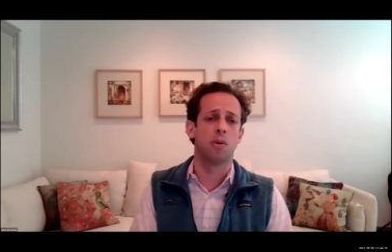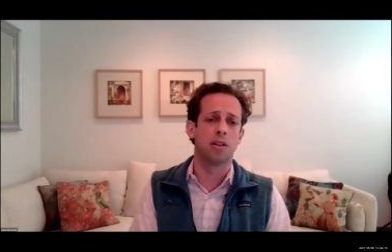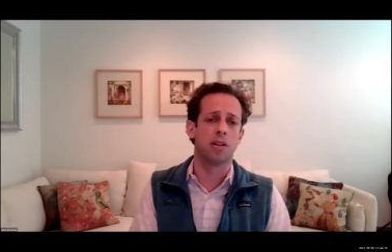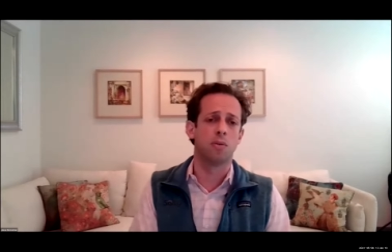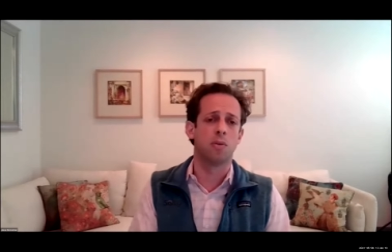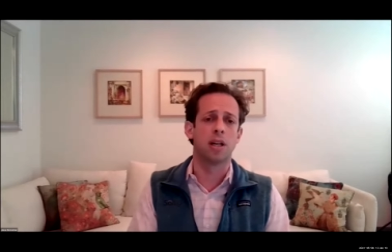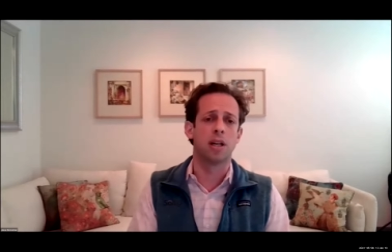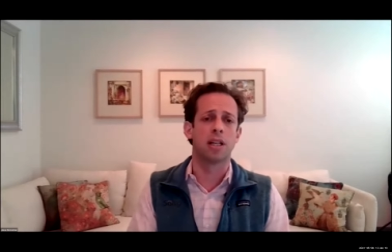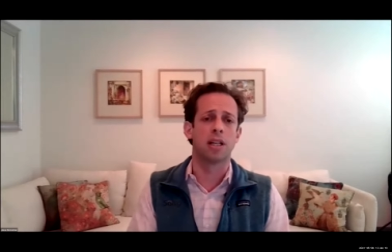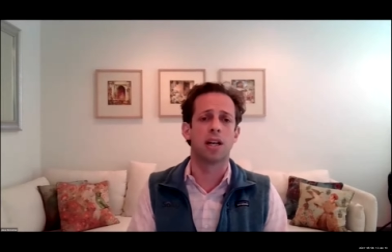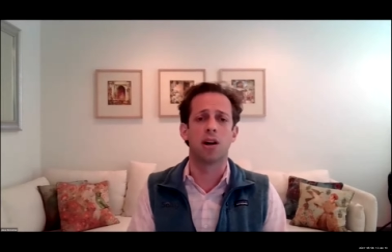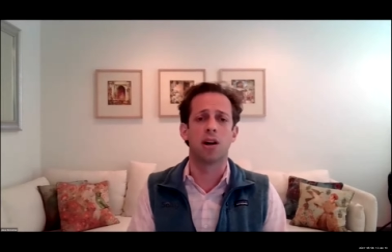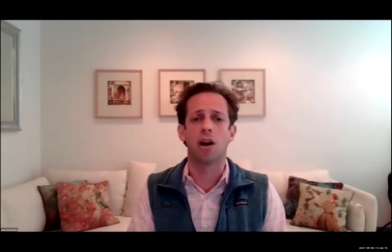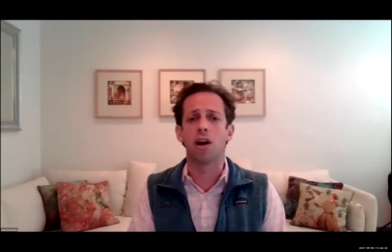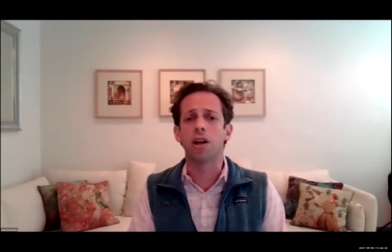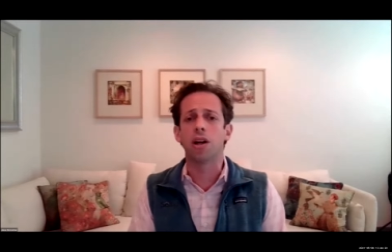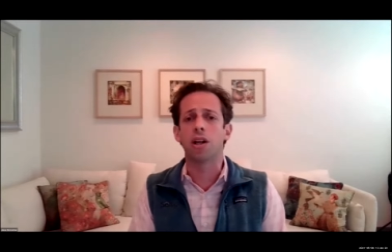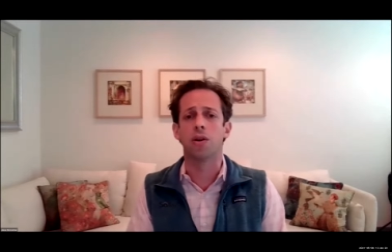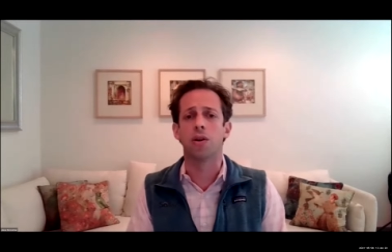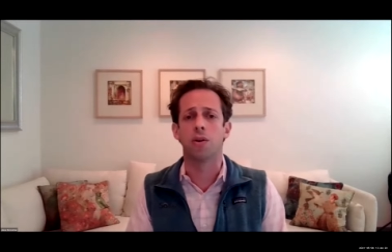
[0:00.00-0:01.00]
one can
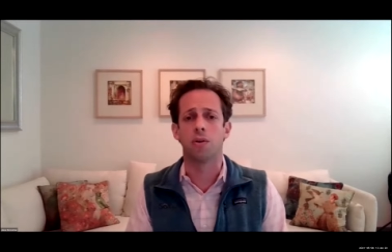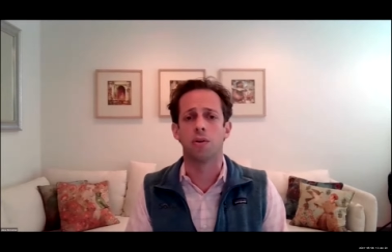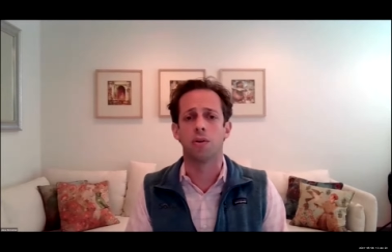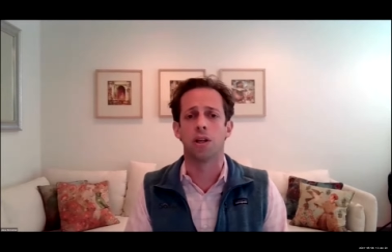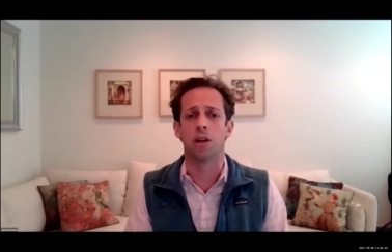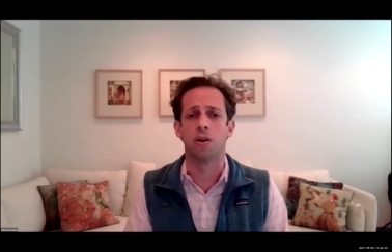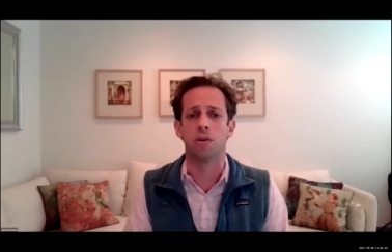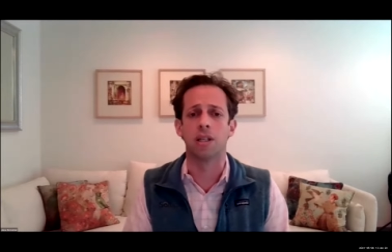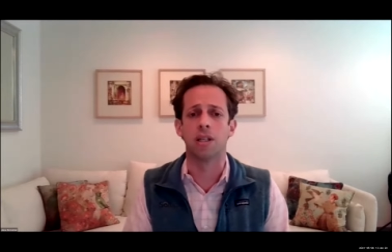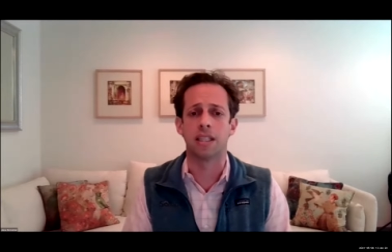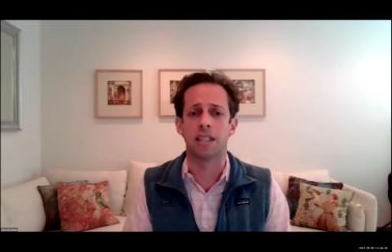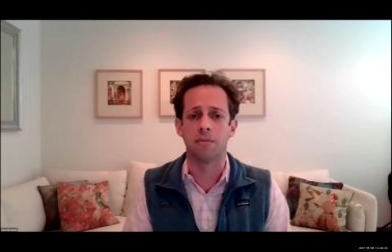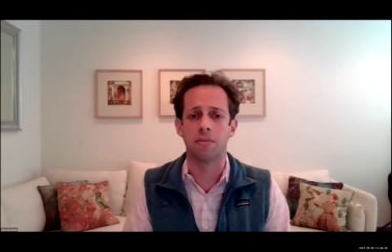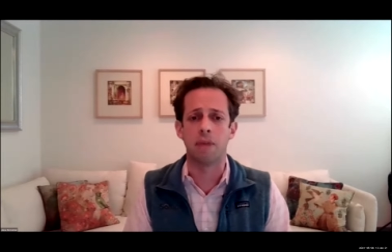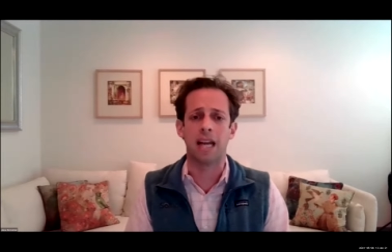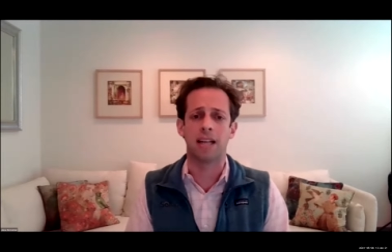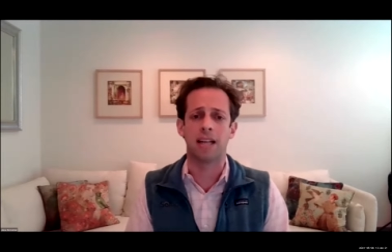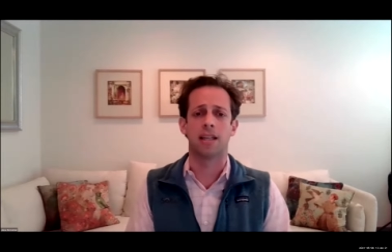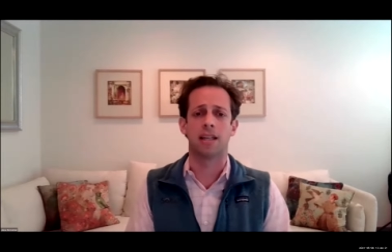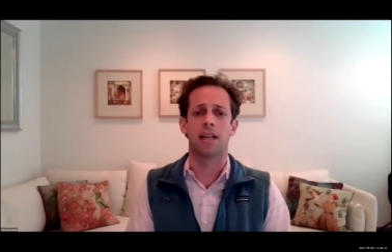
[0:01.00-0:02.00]
argue, does it
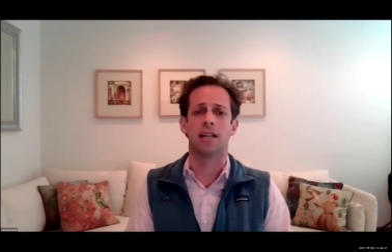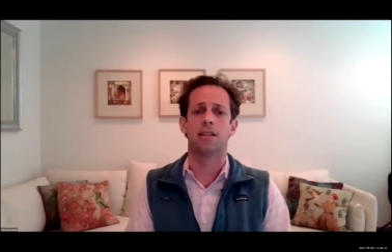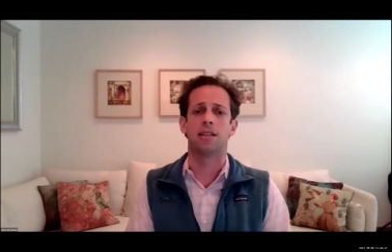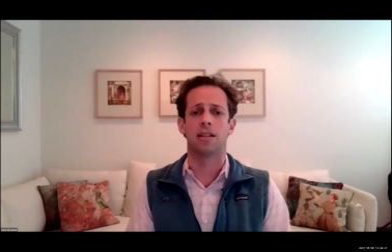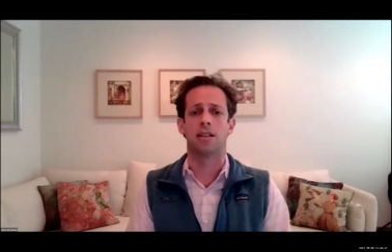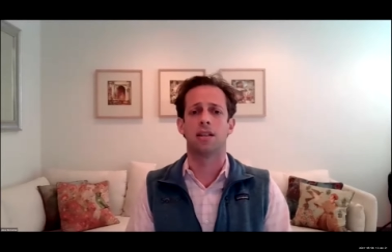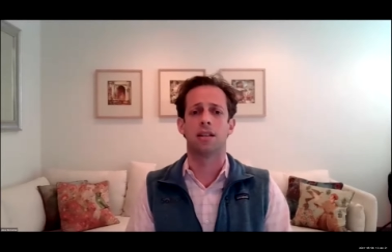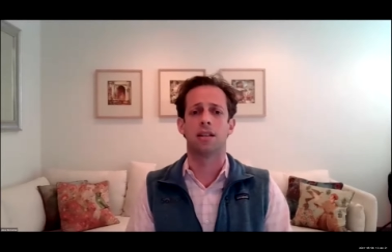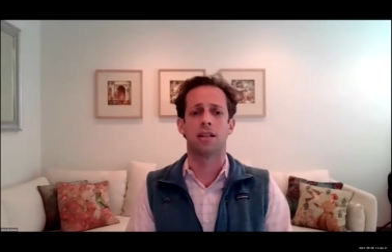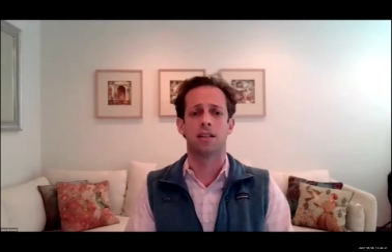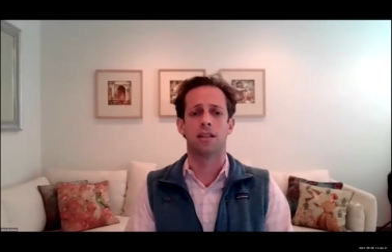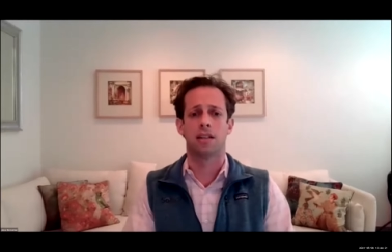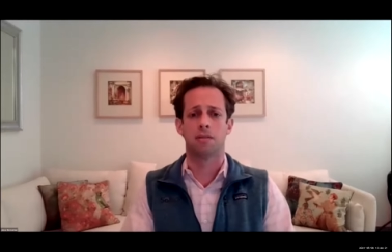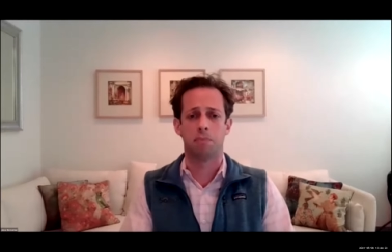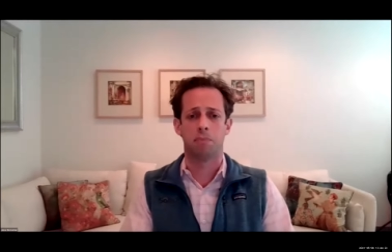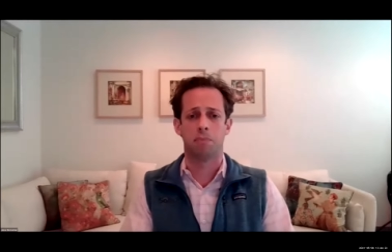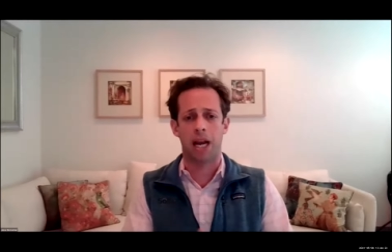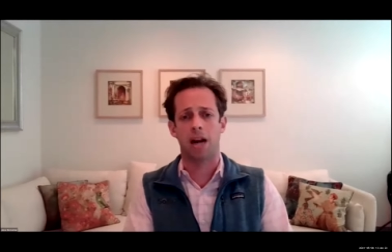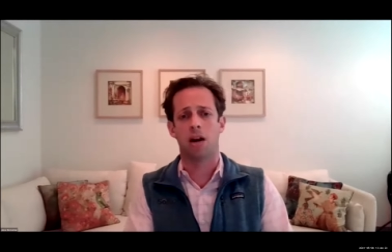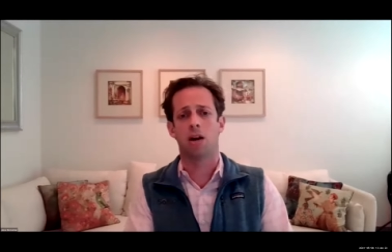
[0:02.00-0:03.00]
make sense to
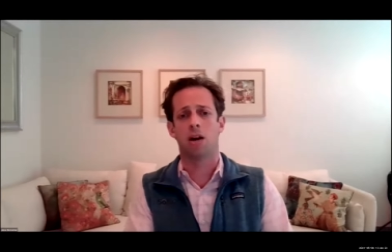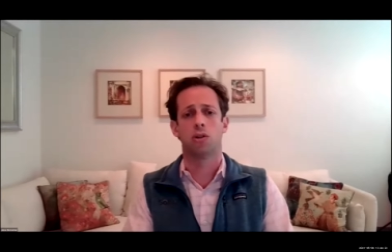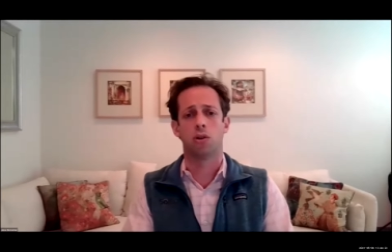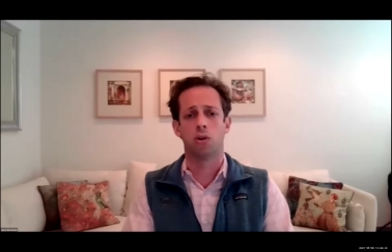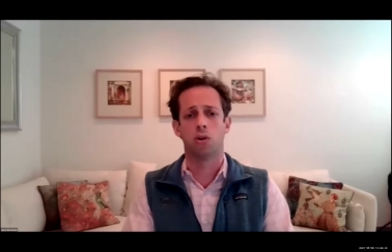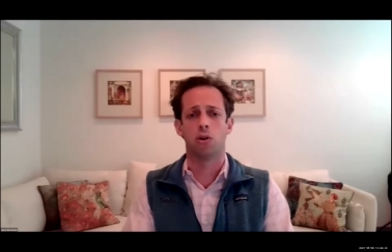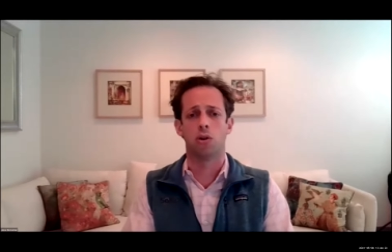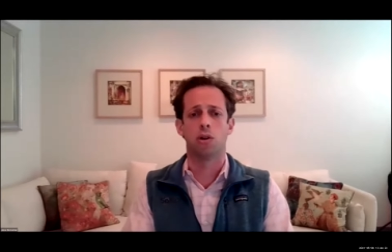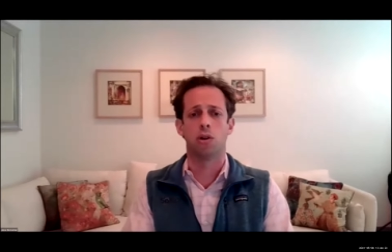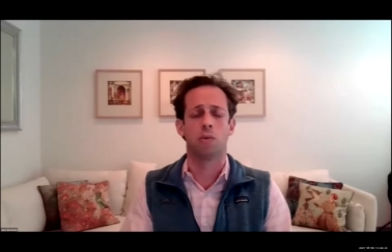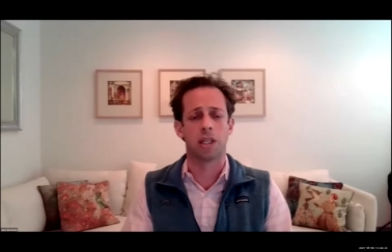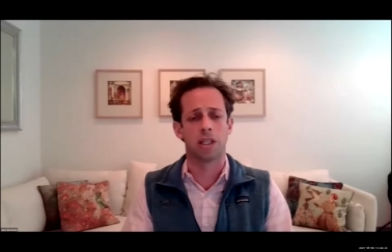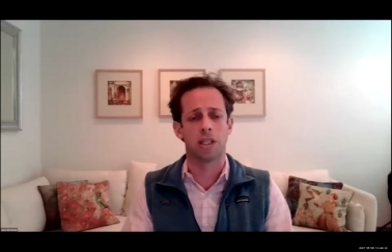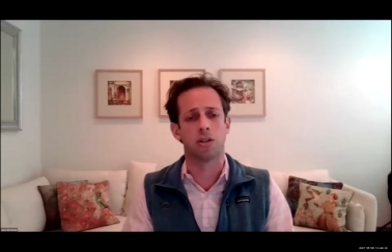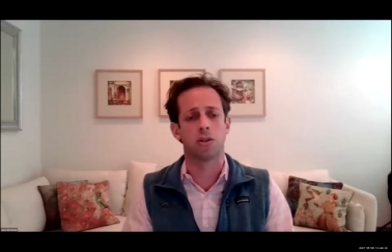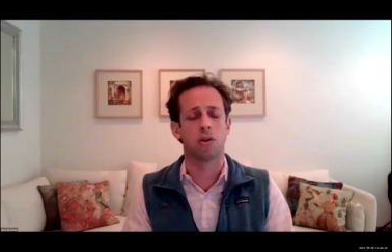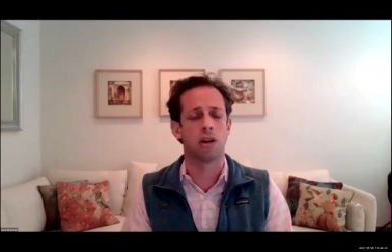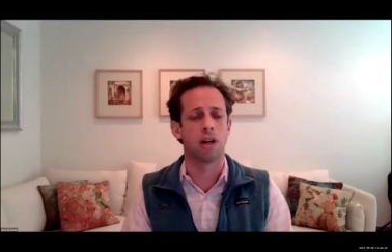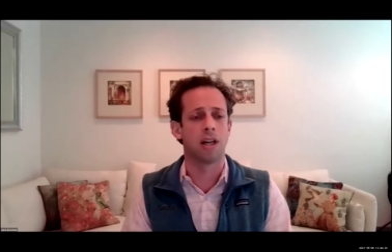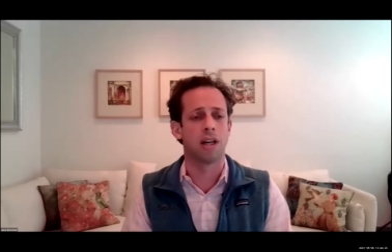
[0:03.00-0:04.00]
pair solar
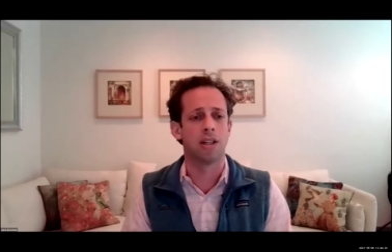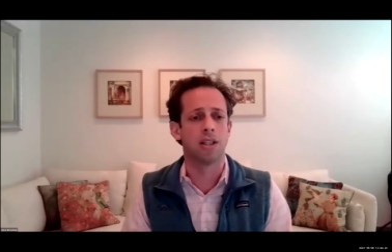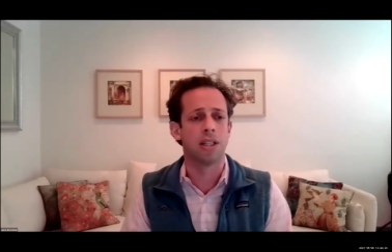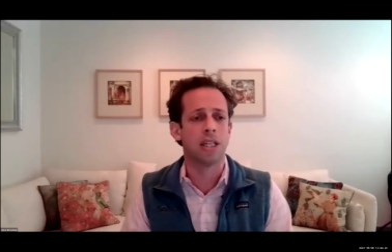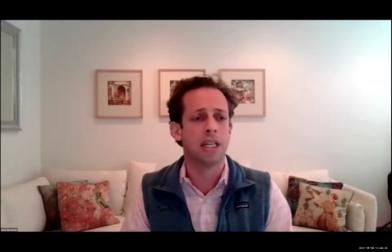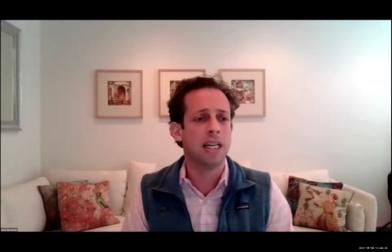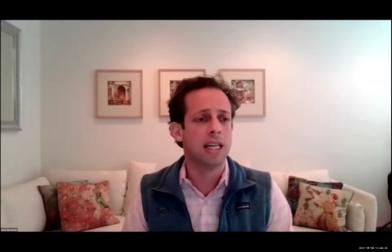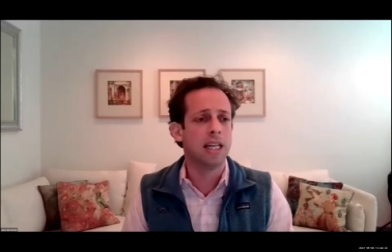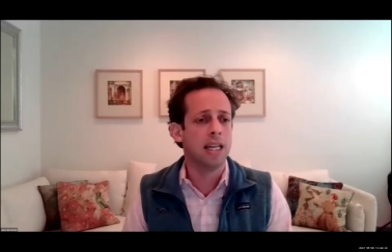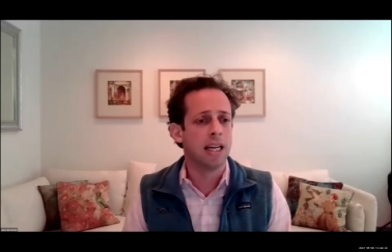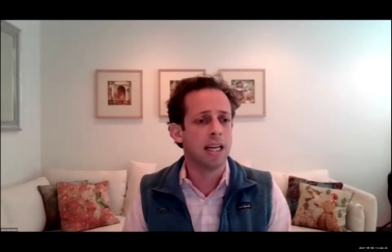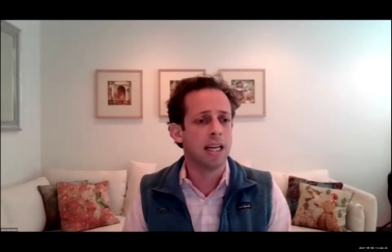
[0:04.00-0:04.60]
with storage?